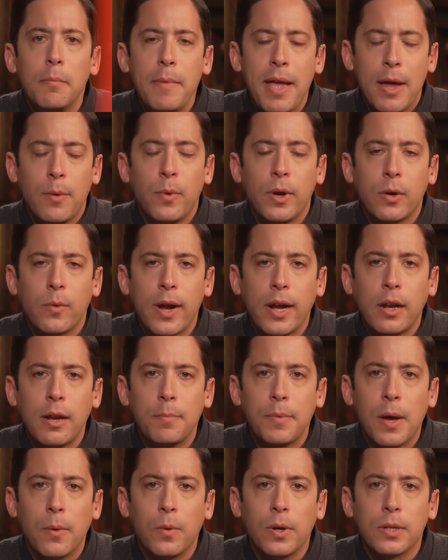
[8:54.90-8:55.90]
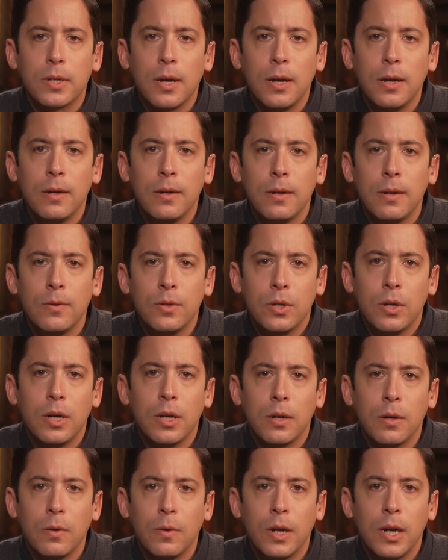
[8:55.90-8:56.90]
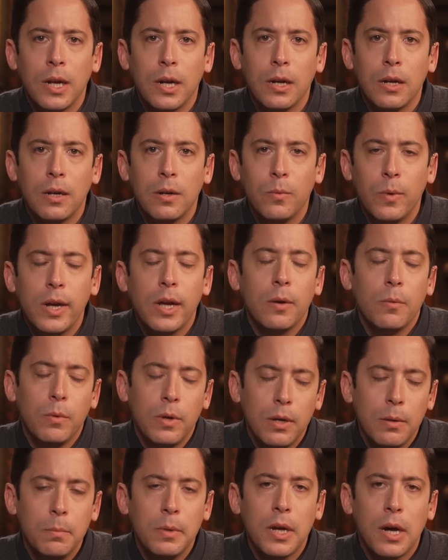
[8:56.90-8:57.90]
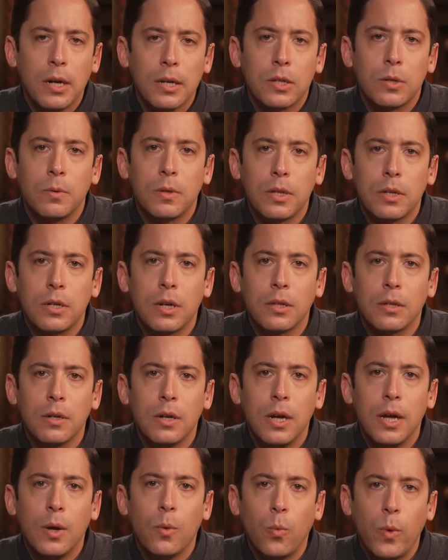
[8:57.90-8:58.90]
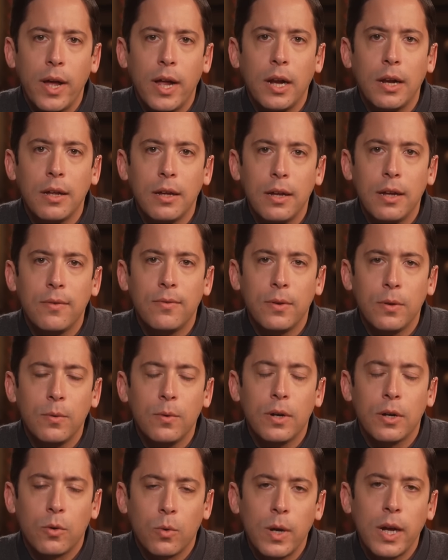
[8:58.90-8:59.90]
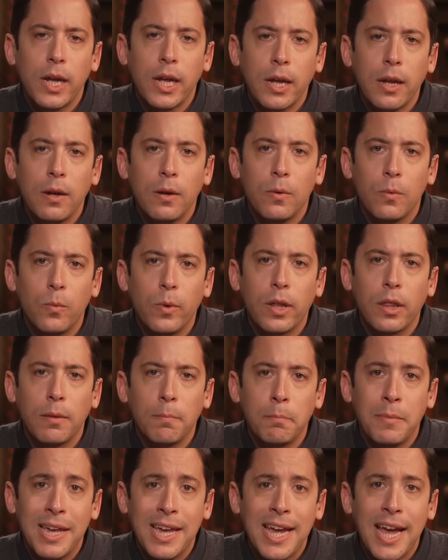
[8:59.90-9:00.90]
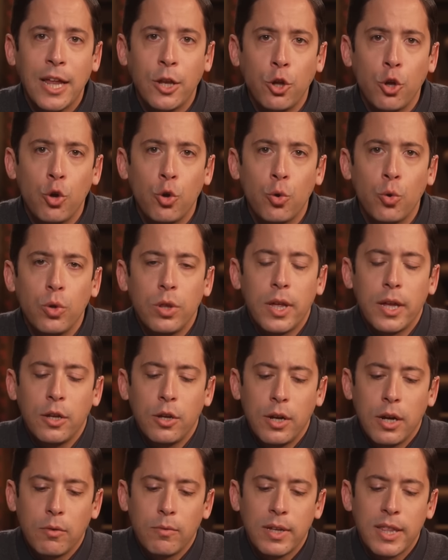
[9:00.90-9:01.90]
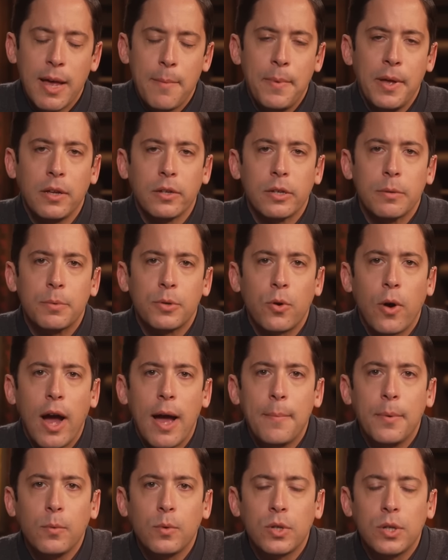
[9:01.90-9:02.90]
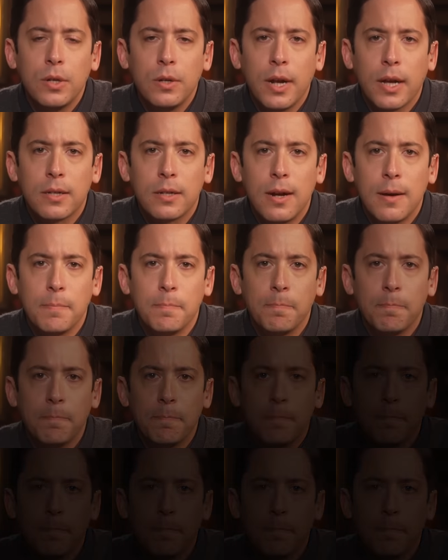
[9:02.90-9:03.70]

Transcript: Man, what a great clip that was, huh? It was good, wasn't it? We can we can be honest with each other. Well, if you agree with me and you, then you got to ring that bell. Subscribe. We'll see you next time.